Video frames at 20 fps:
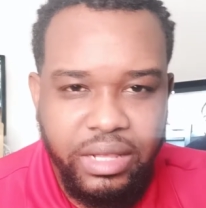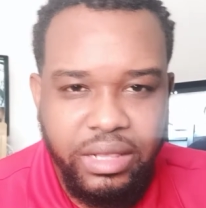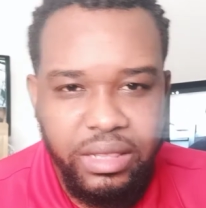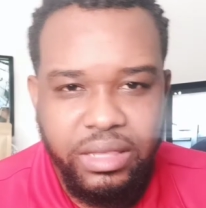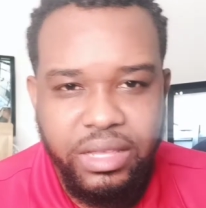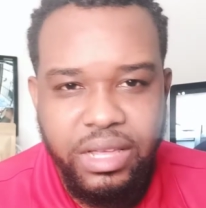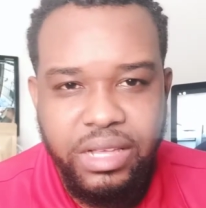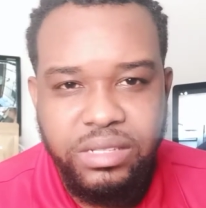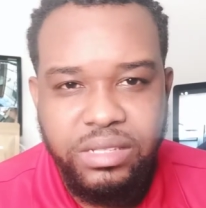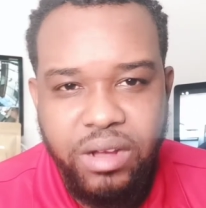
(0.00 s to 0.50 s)

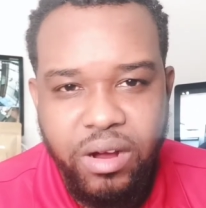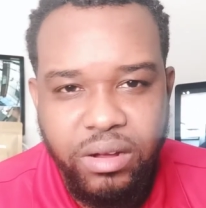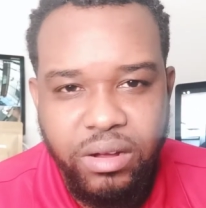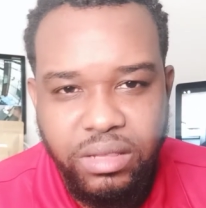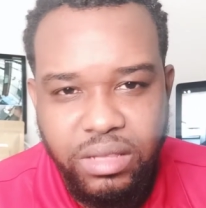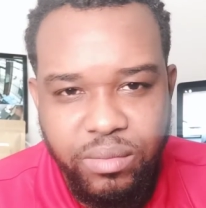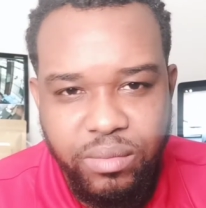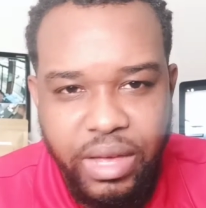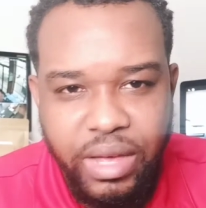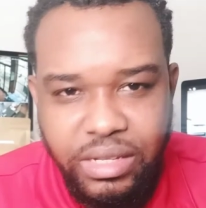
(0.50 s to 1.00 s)
These are the
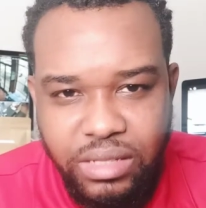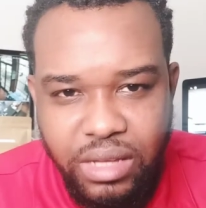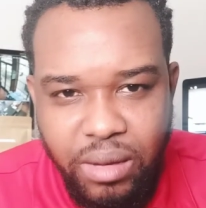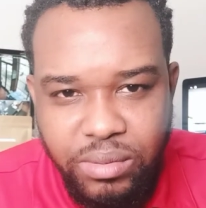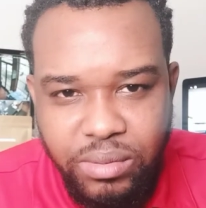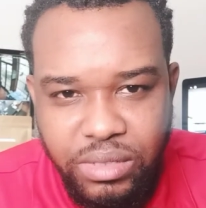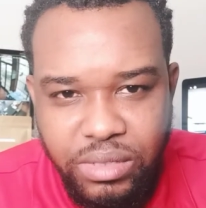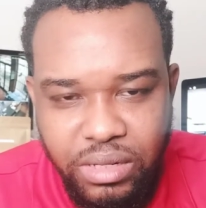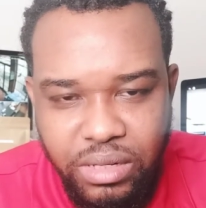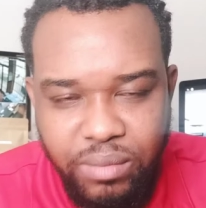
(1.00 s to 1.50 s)
best
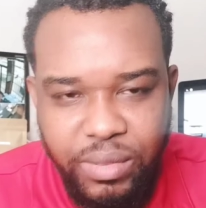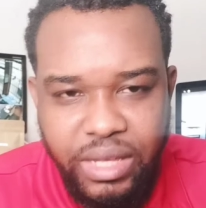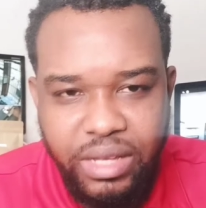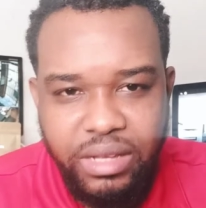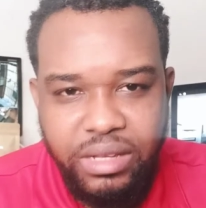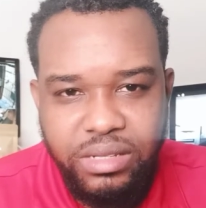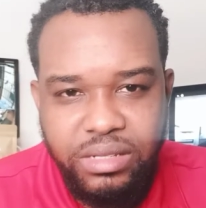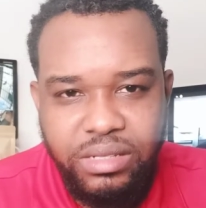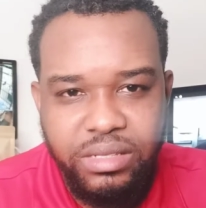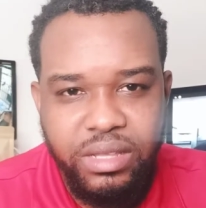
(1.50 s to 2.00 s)
option
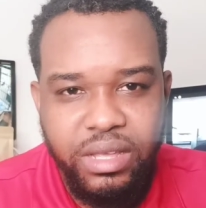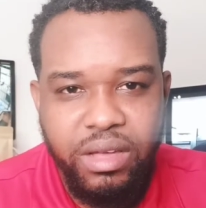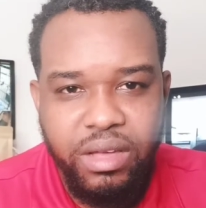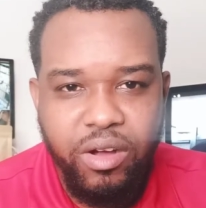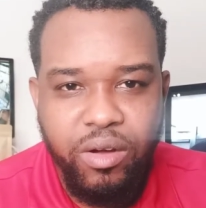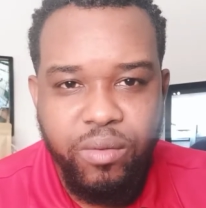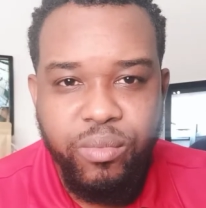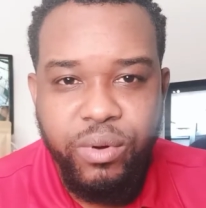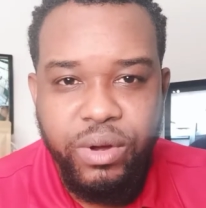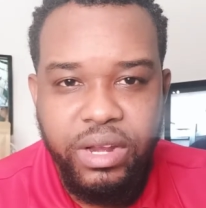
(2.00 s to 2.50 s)
because they
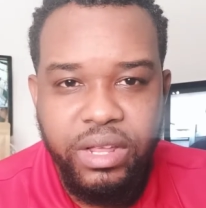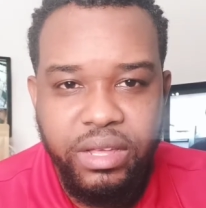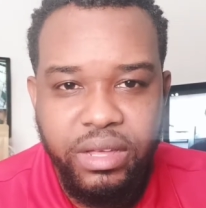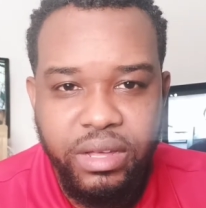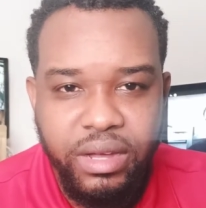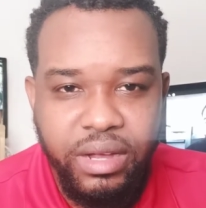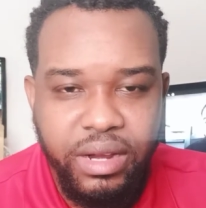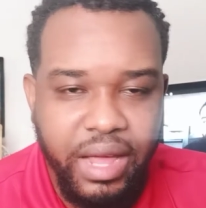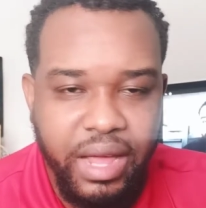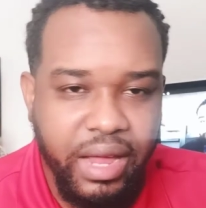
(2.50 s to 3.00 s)
are pretty
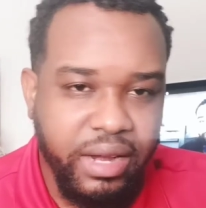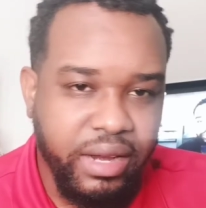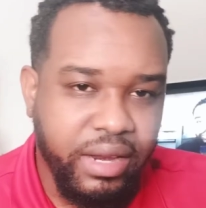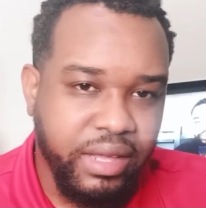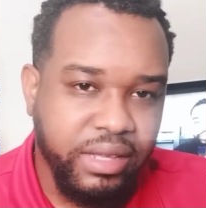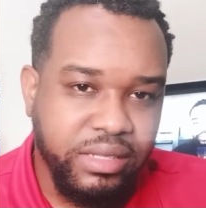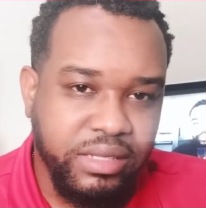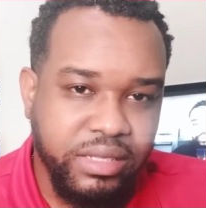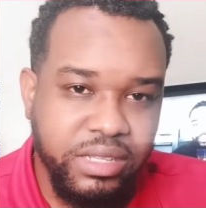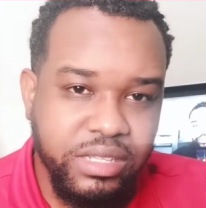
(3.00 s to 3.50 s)
good and they
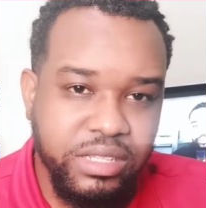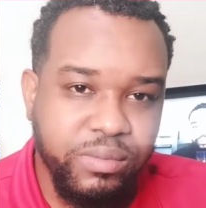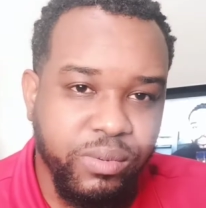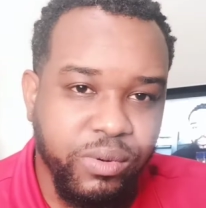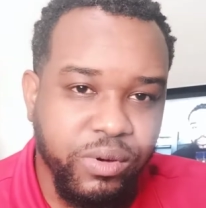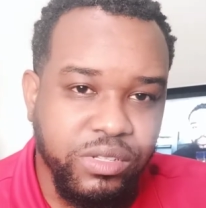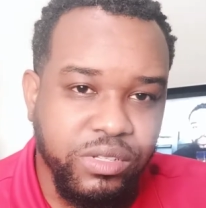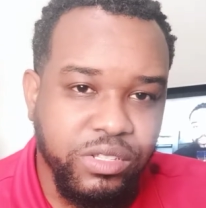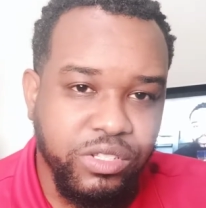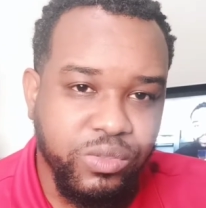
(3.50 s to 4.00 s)
assist
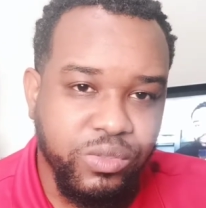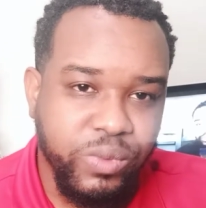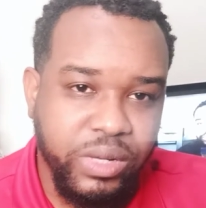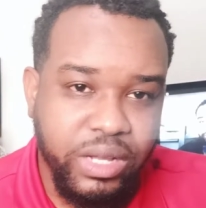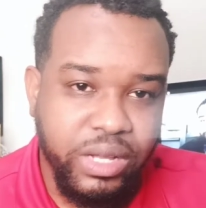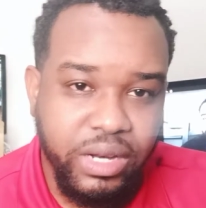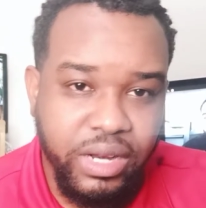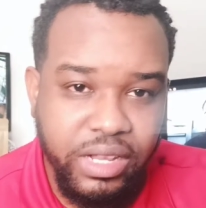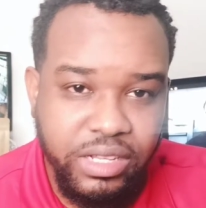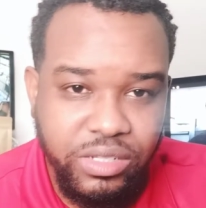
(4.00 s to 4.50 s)
persons with
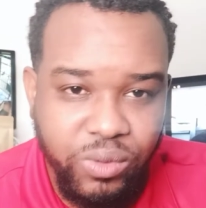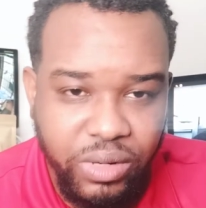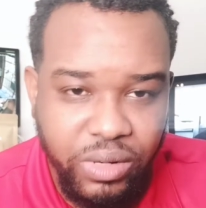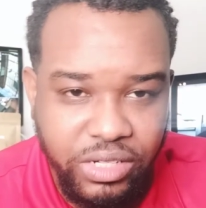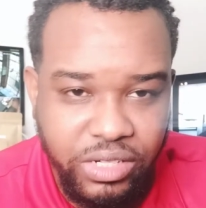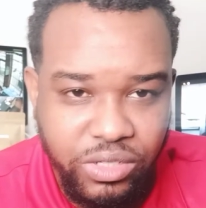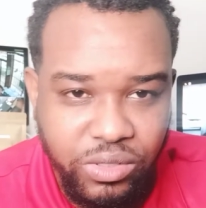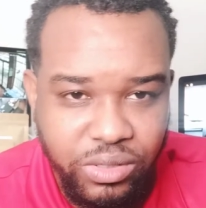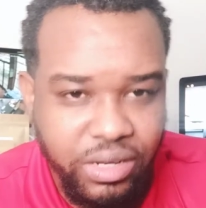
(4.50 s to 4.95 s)
cholesterol issues.